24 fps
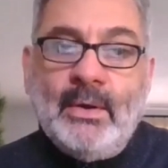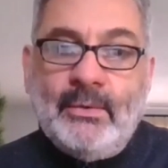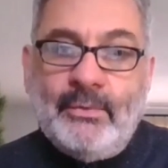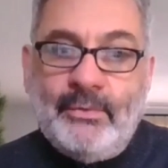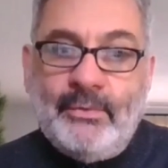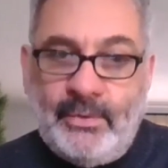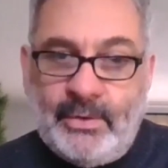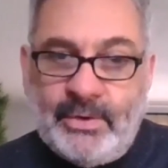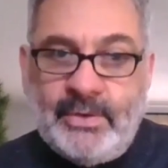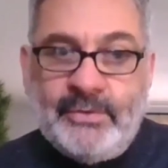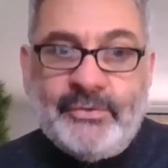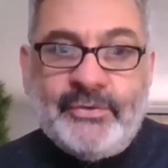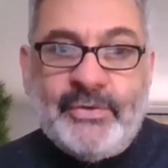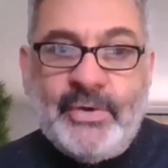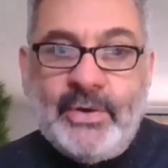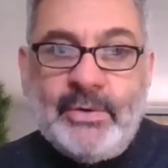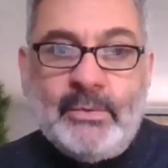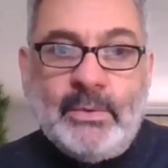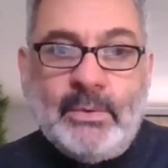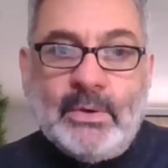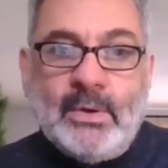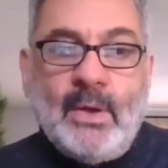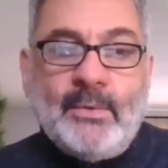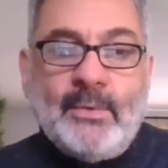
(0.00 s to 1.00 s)
they're
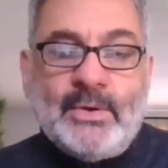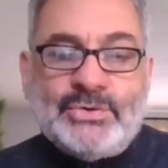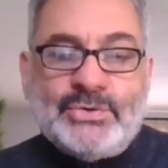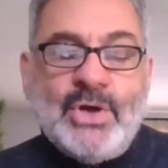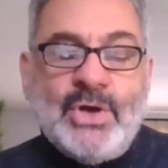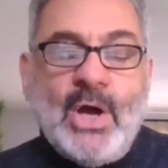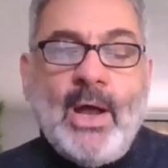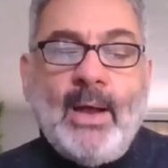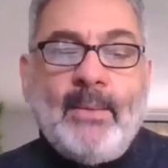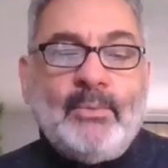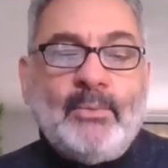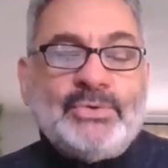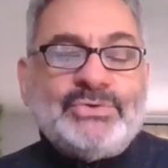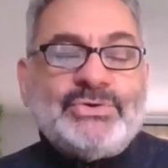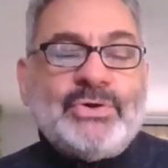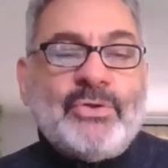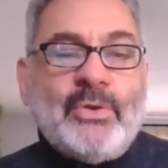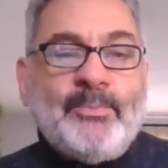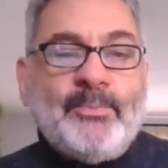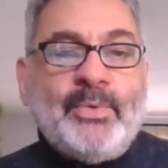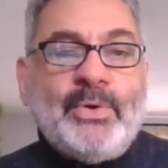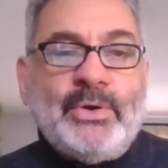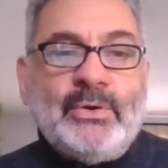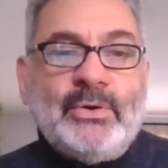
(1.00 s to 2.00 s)
continuing on the job, which is a
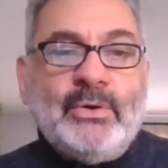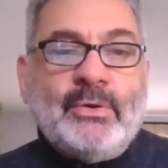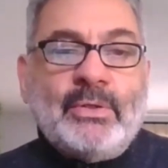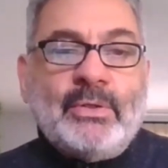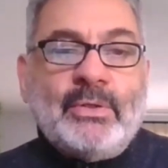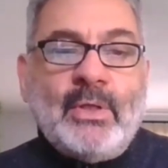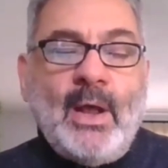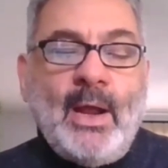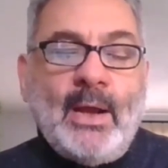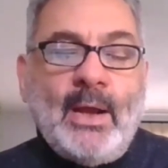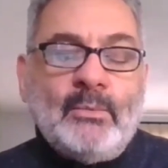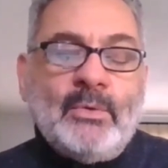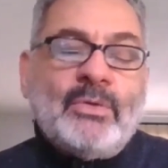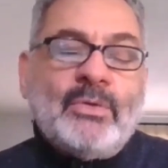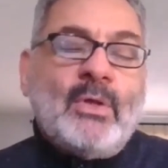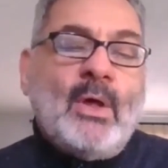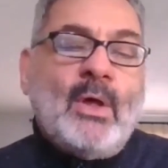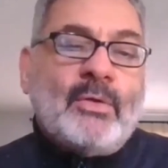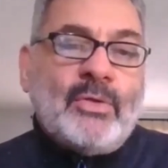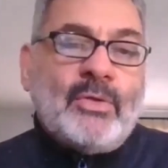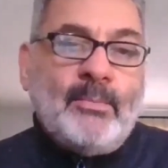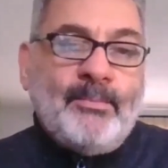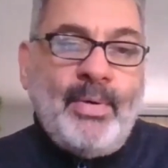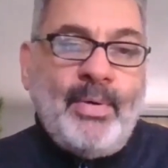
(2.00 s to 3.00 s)
pretty good sign. We saw
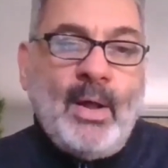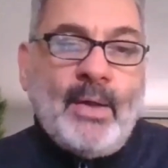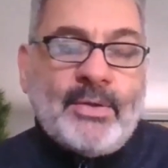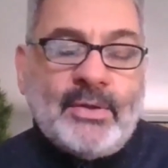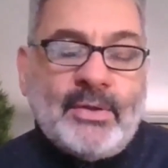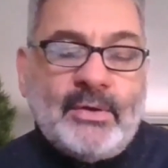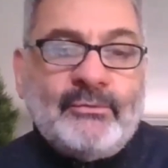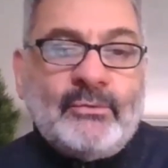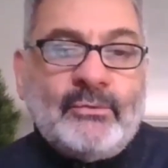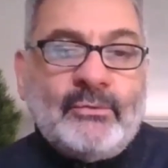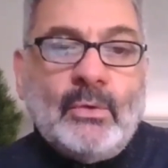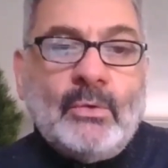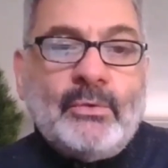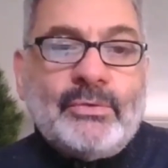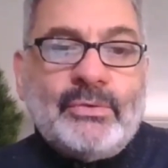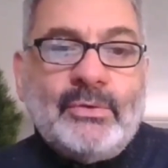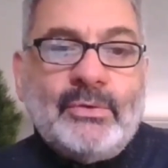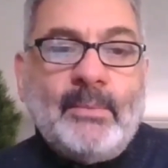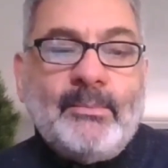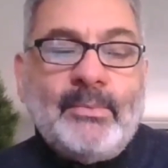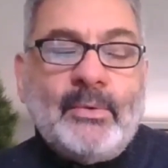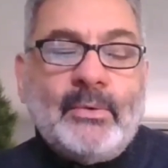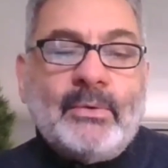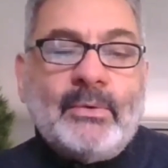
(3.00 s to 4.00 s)
some positive growth
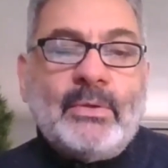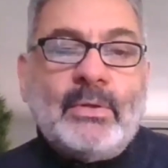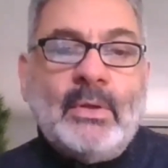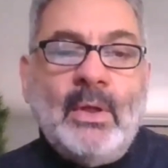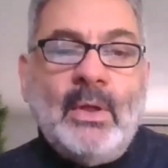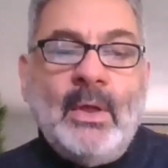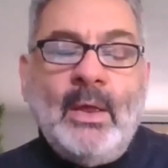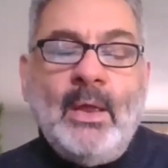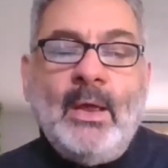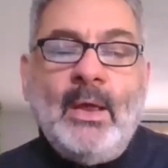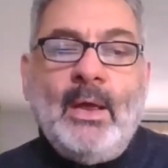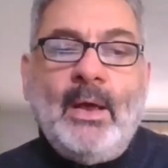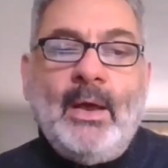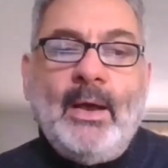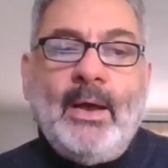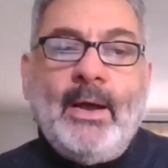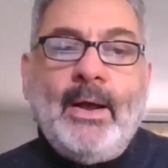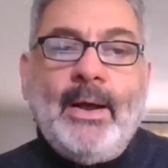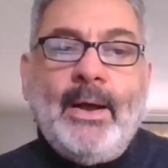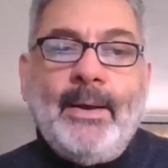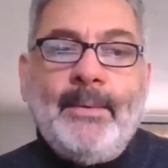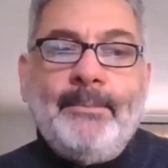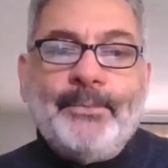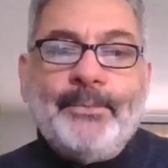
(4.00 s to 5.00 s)
numbers,
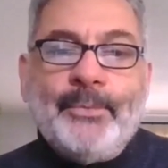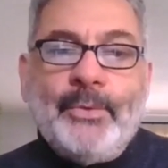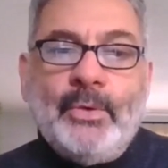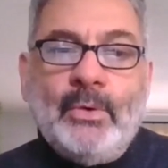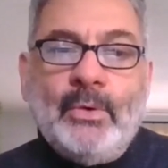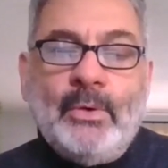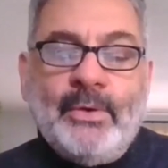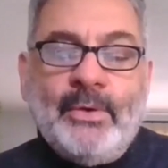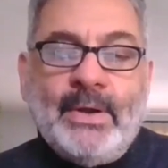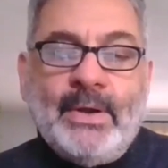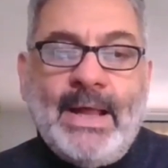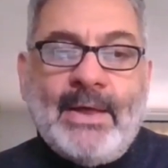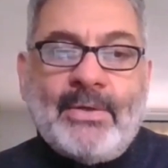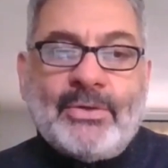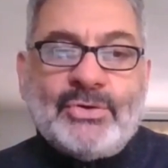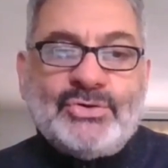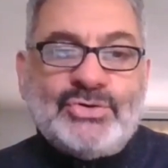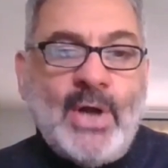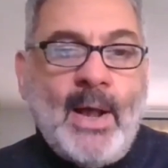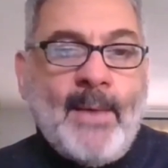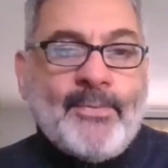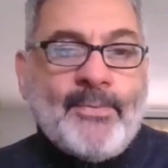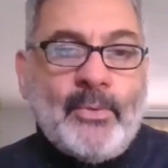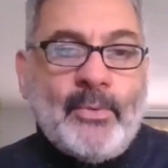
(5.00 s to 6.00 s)
in the last
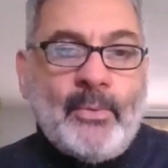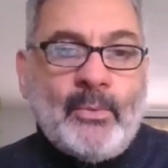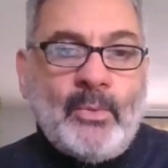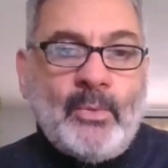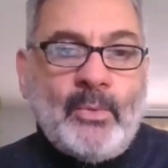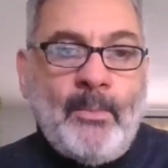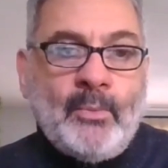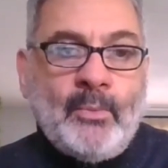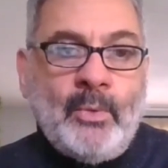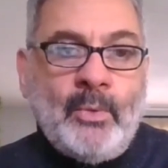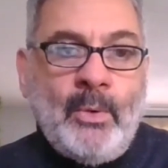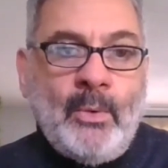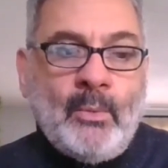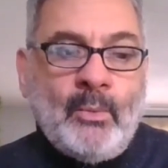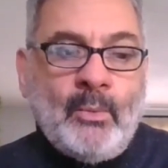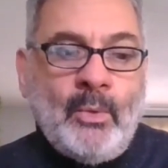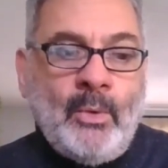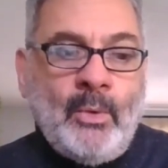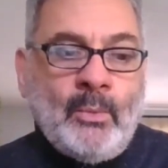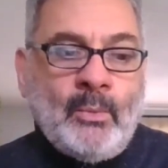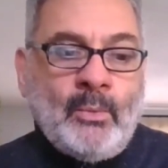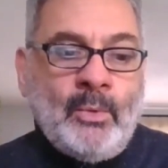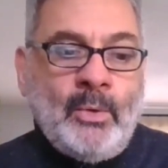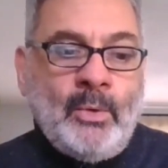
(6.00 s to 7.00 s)
jobs
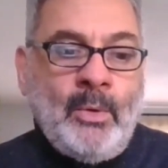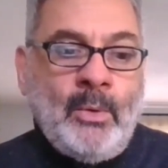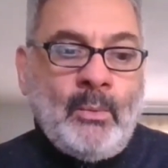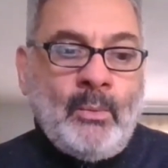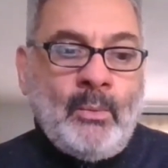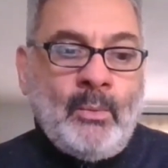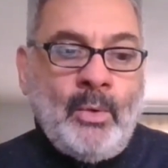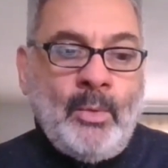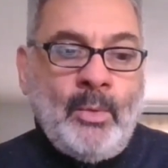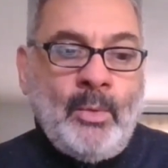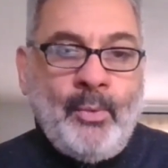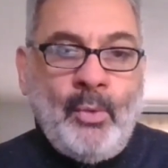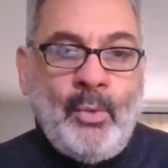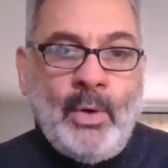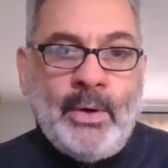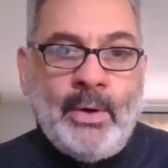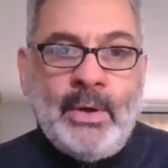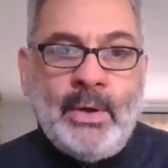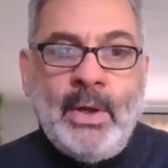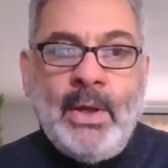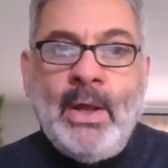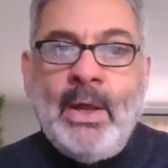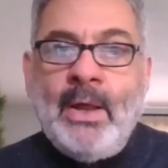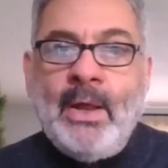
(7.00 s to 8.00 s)
report
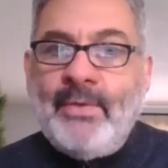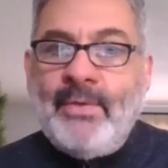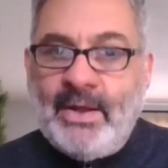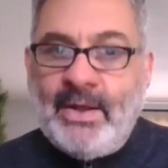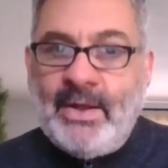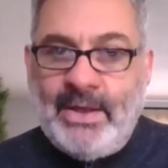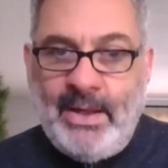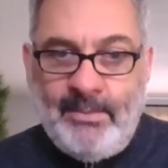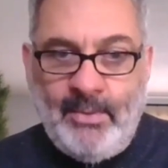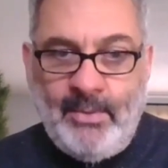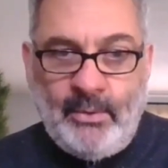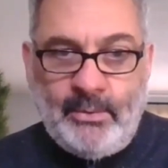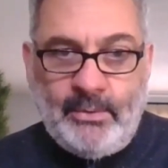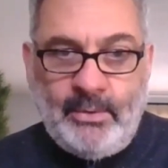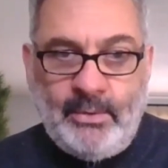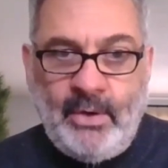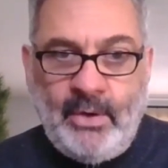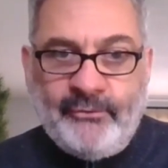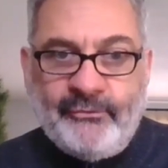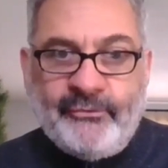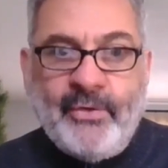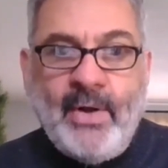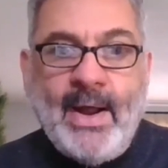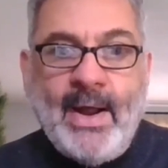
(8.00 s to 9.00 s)
that came out
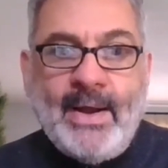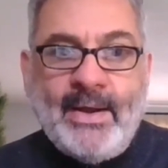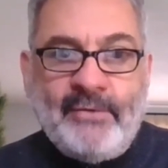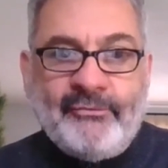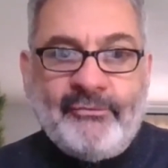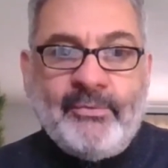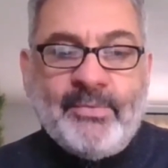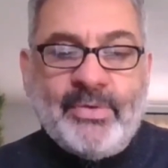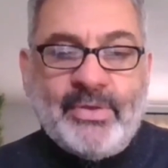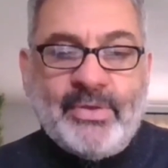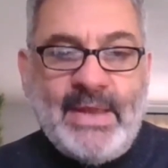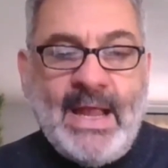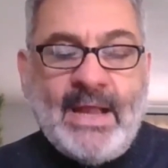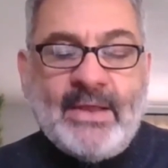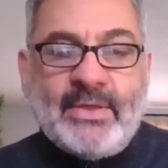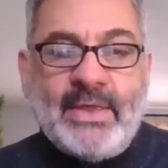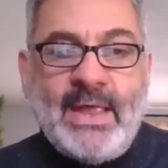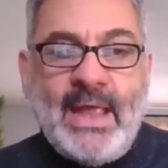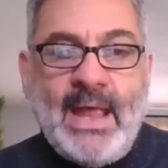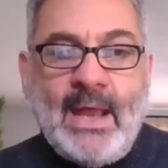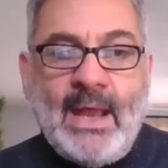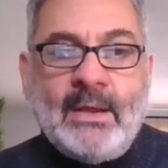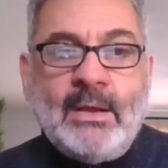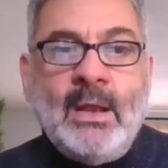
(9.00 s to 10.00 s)
on Friday from
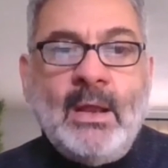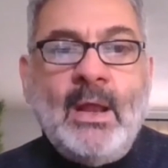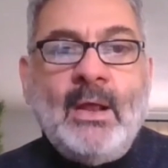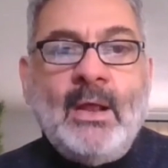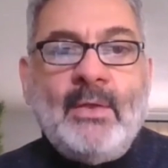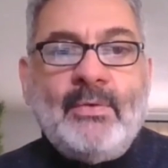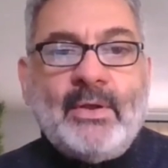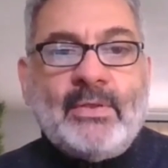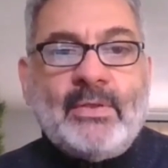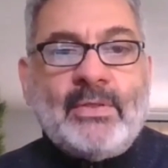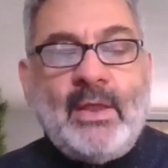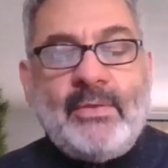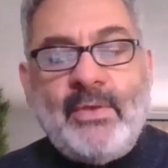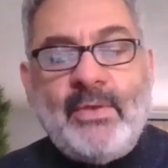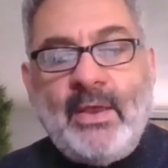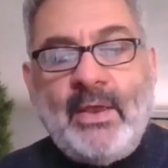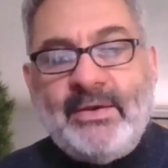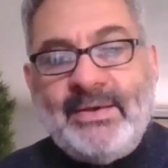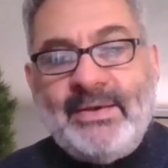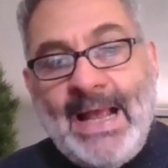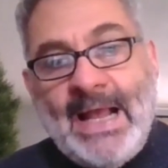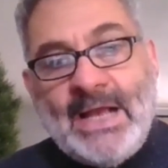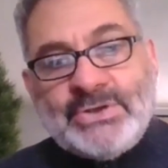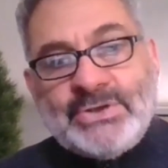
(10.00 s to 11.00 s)
StatsCan that said
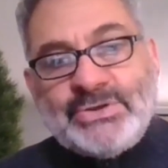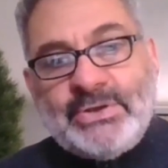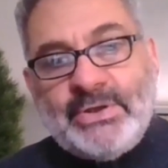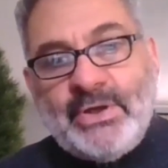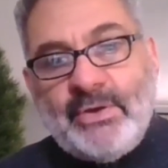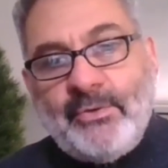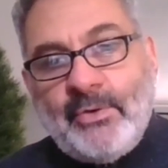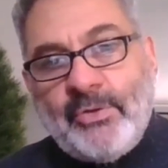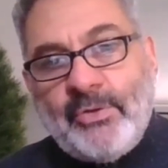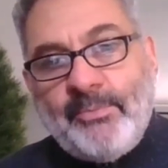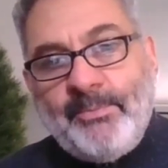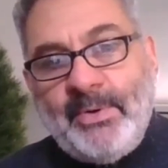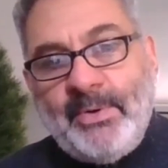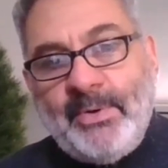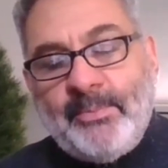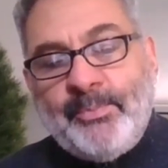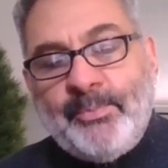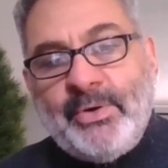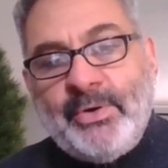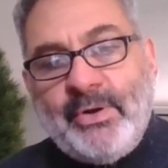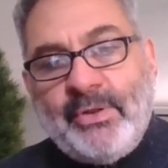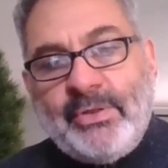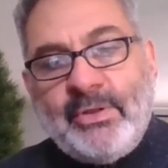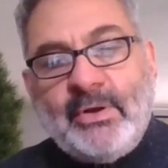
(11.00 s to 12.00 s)
that nationally there's been a
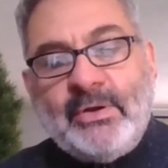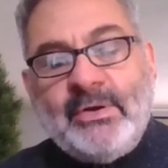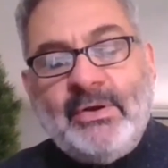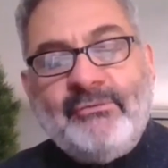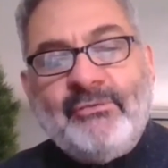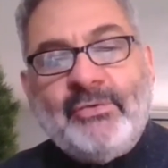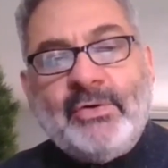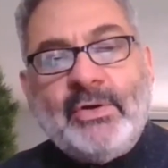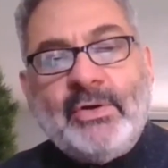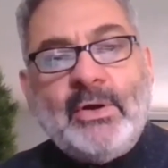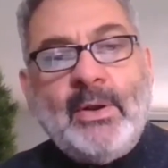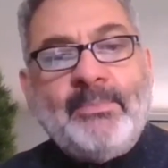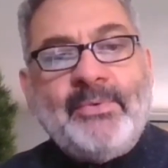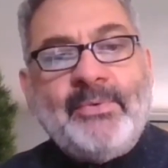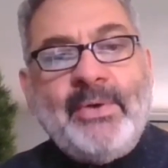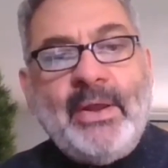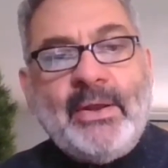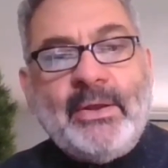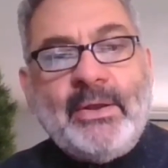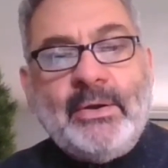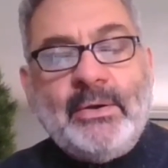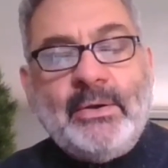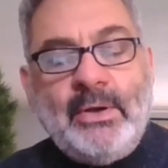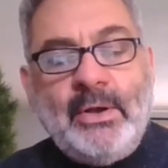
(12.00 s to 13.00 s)
pretty significant
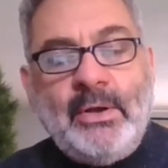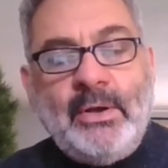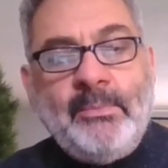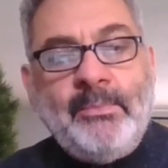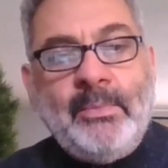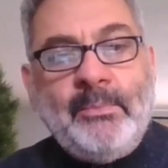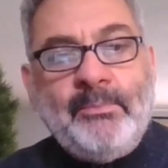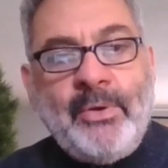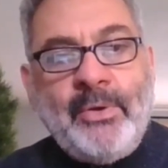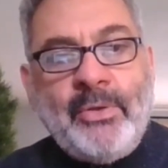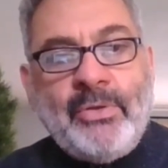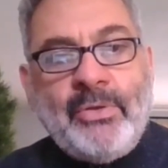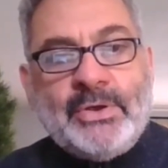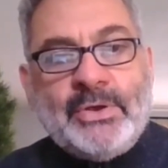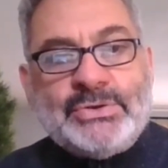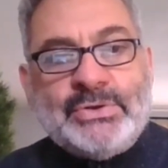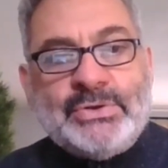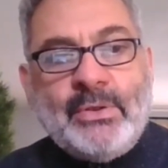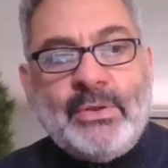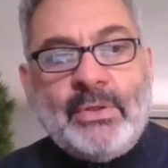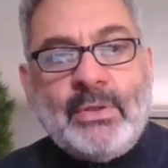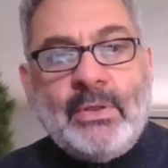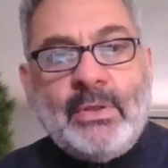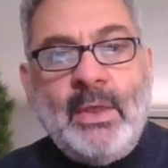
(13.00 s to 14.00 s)
uptake in
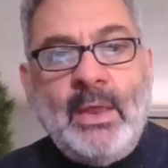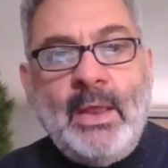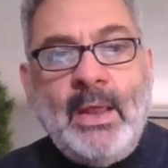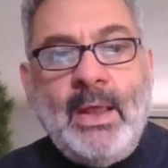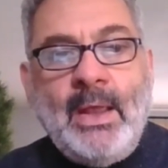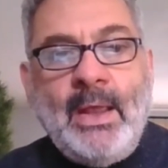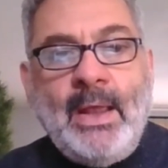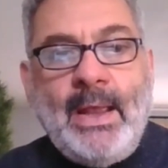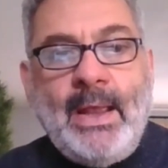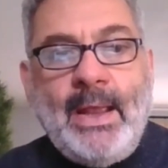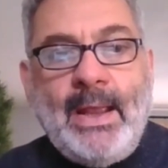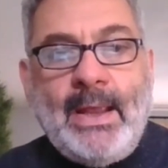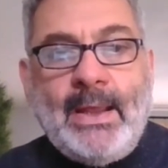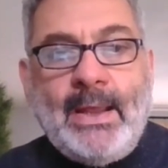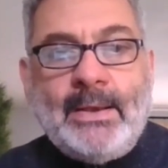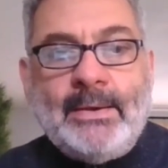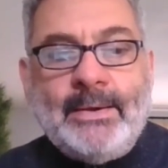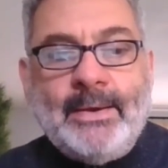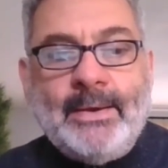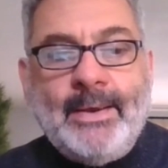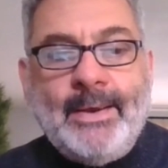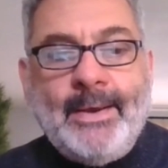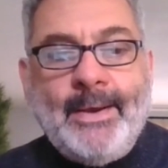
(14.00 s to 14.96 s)
positions, and